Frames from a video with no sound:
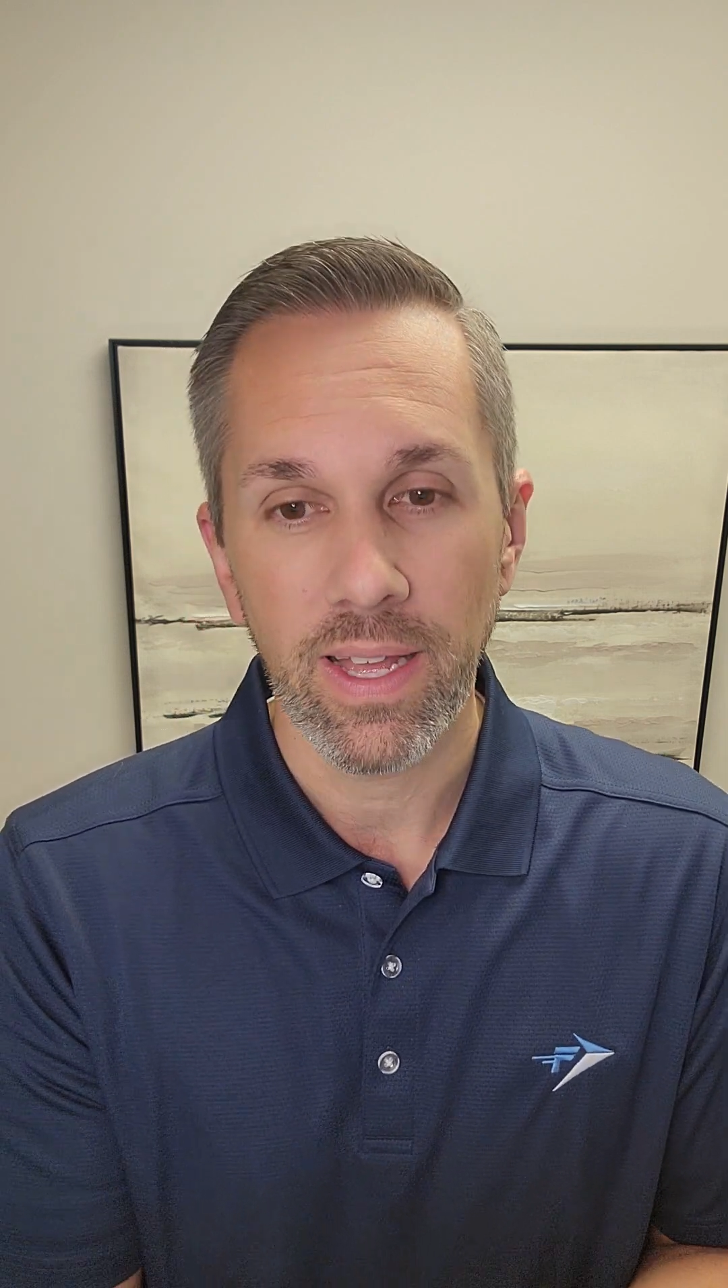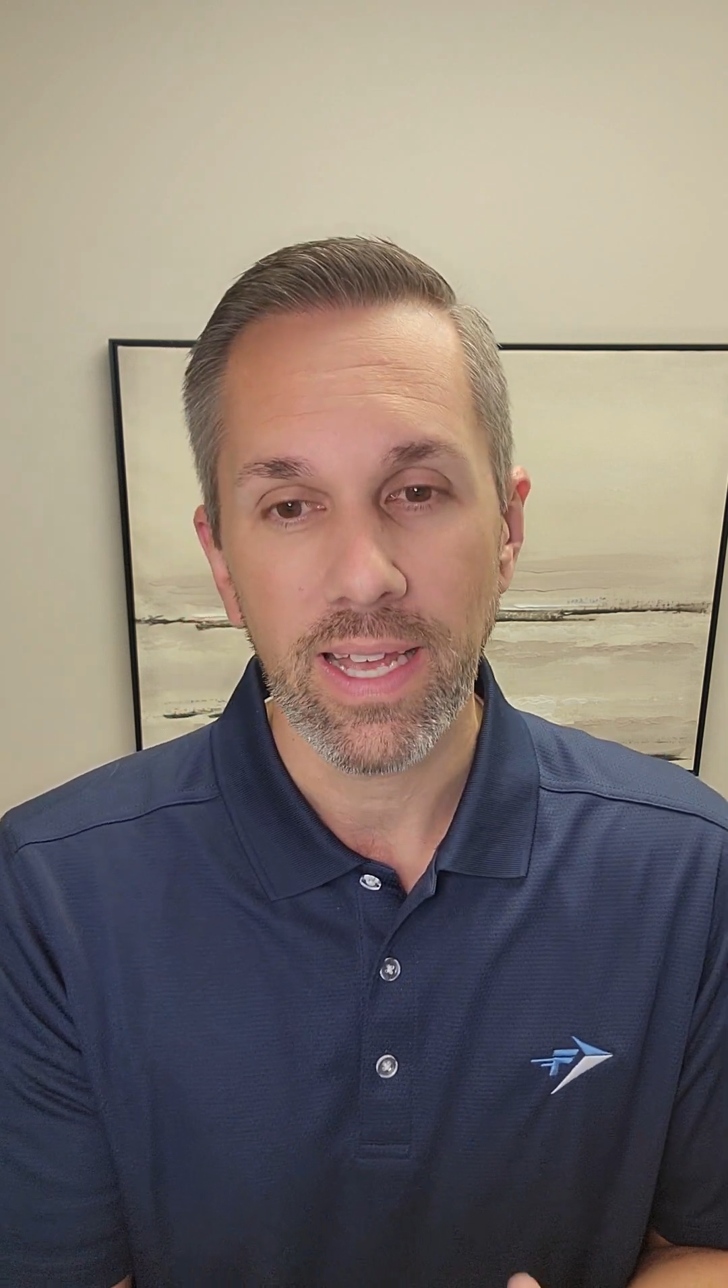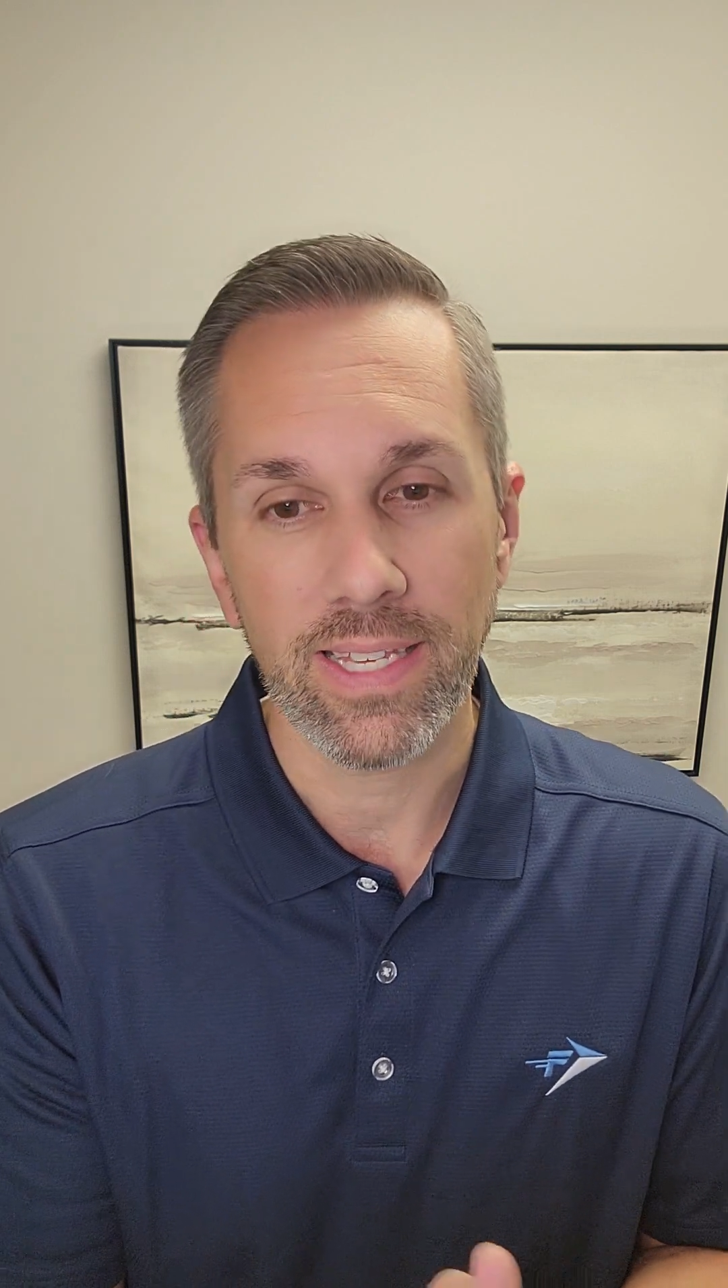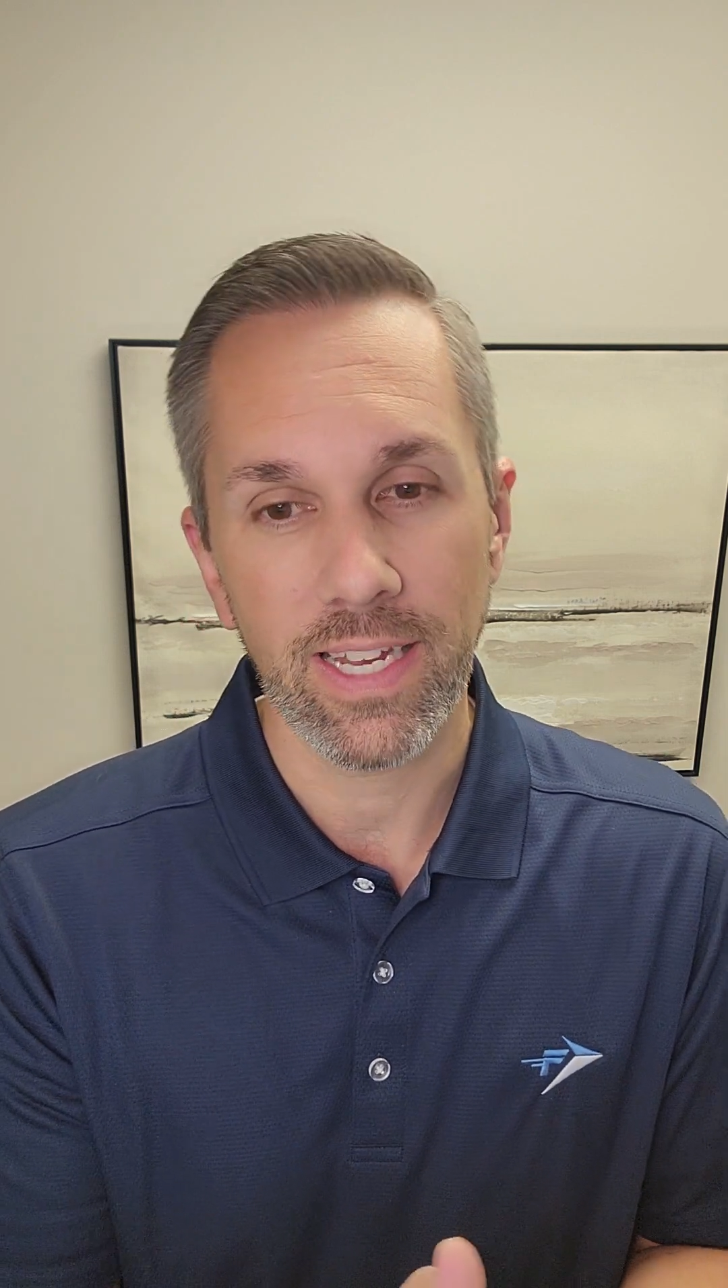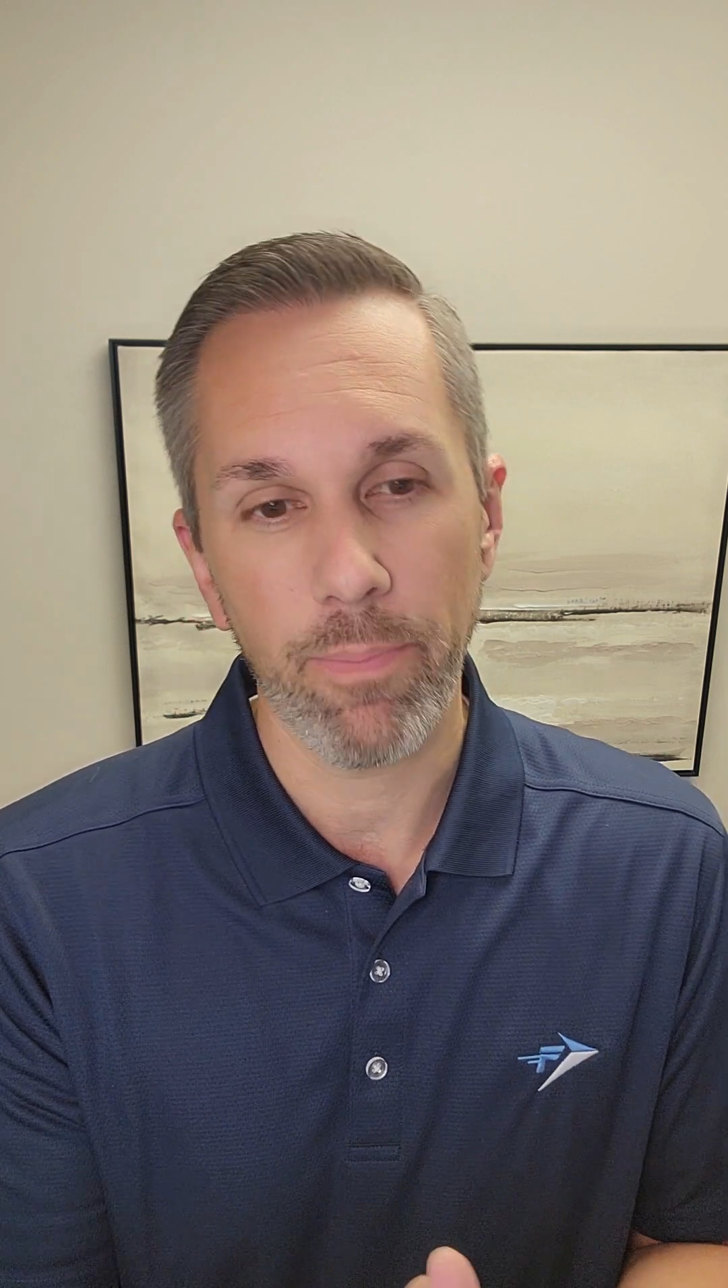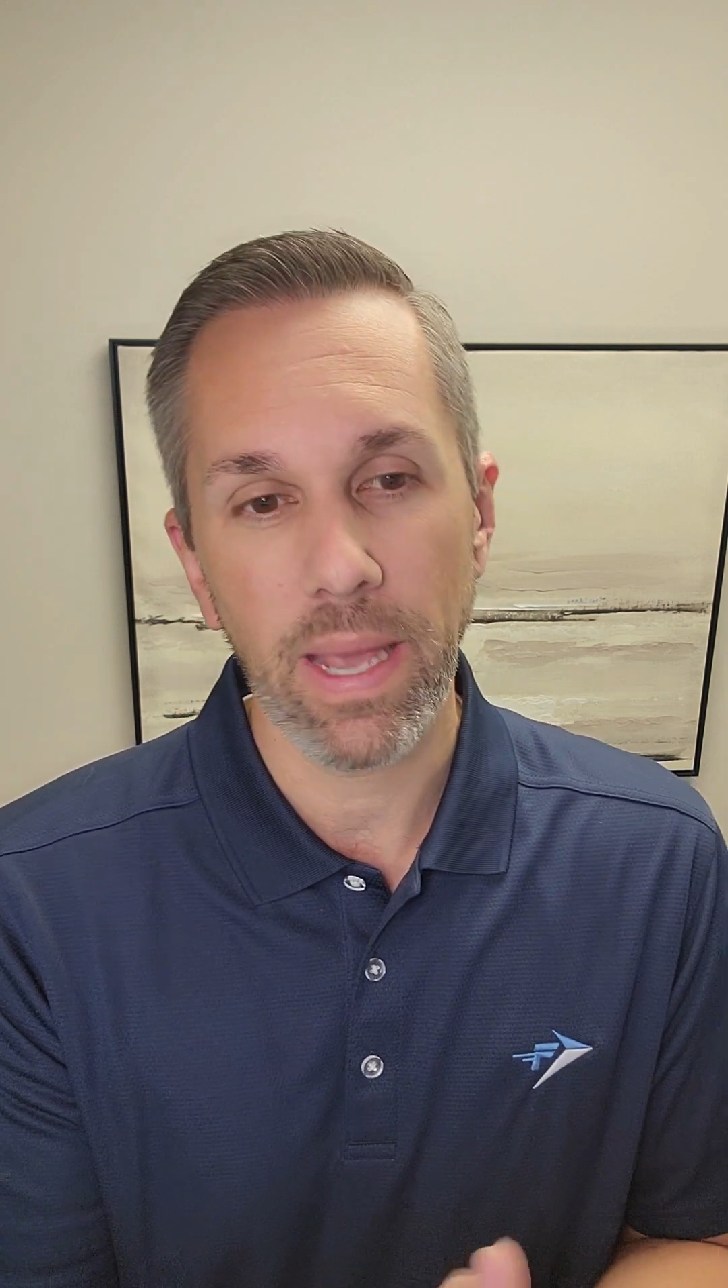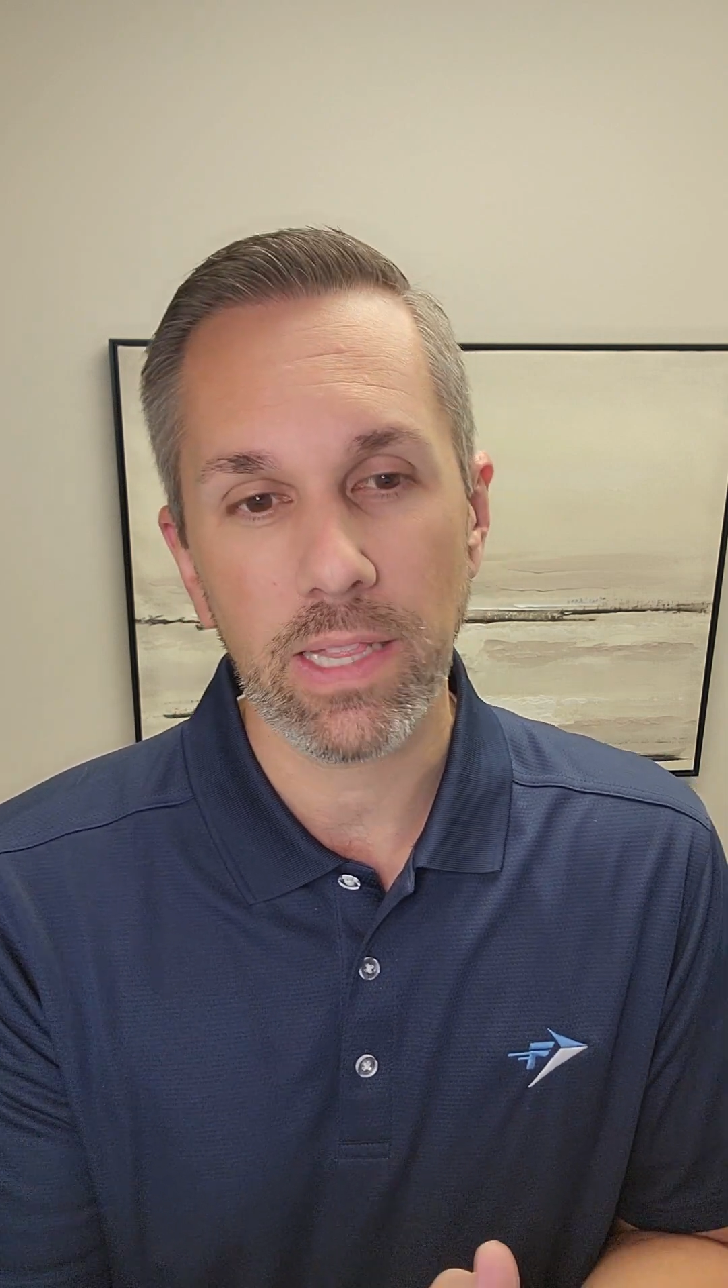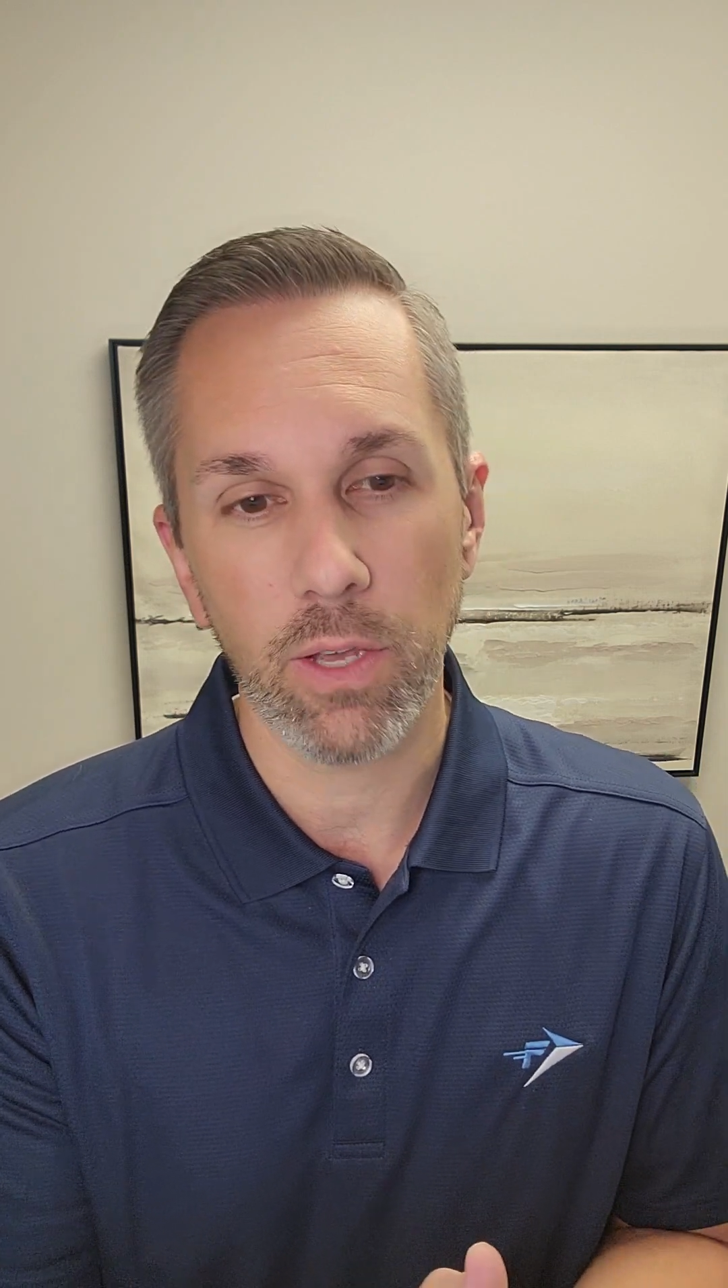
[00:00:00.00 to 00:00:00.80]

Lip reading: is going to make